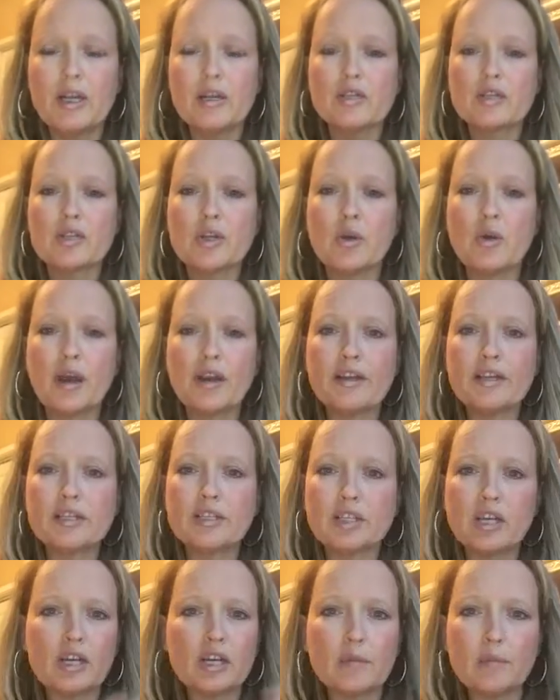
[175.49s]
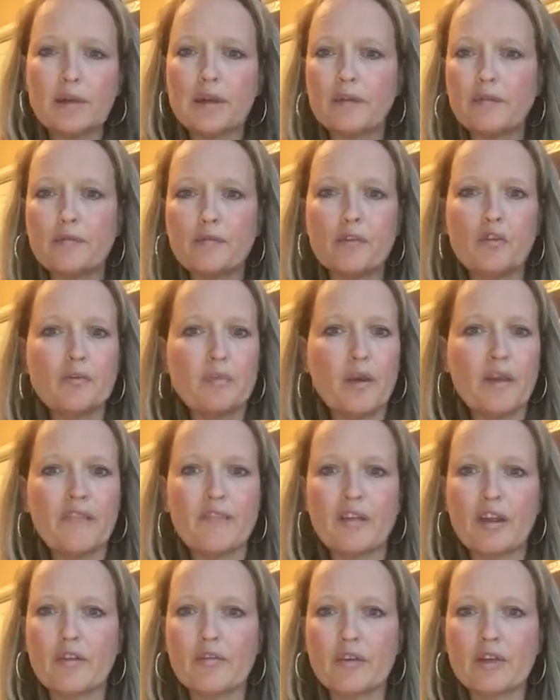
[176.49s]
So I just talk about a few of my
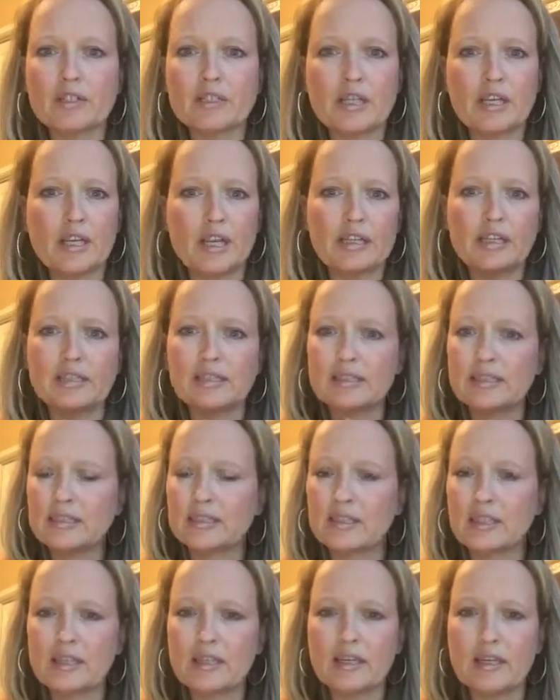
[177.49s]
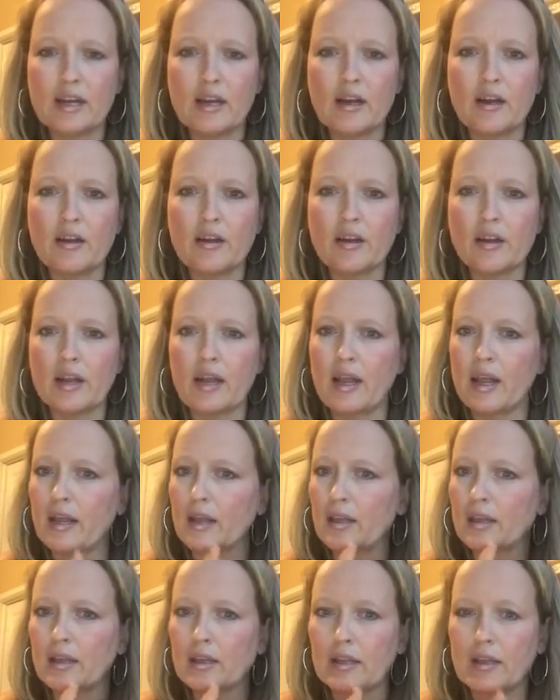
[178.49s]
favorites and I sit the kit out,
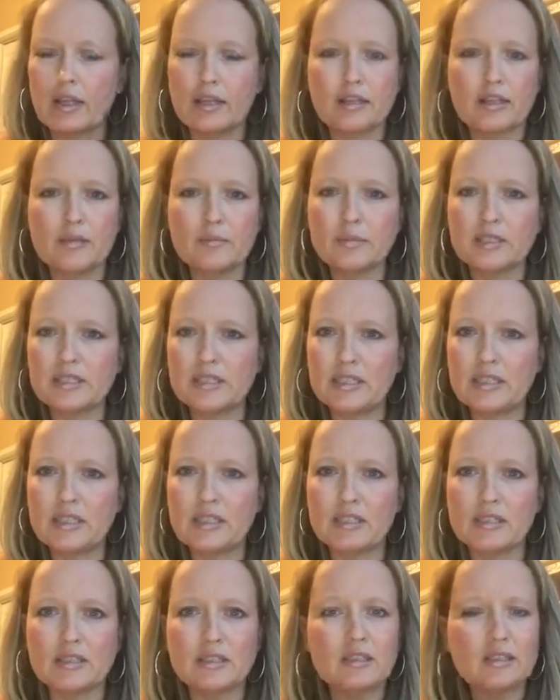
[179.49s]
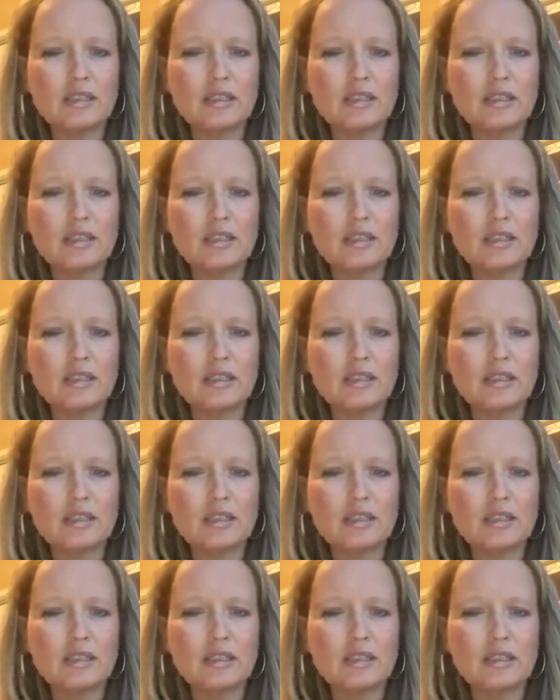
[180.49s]
let them see it.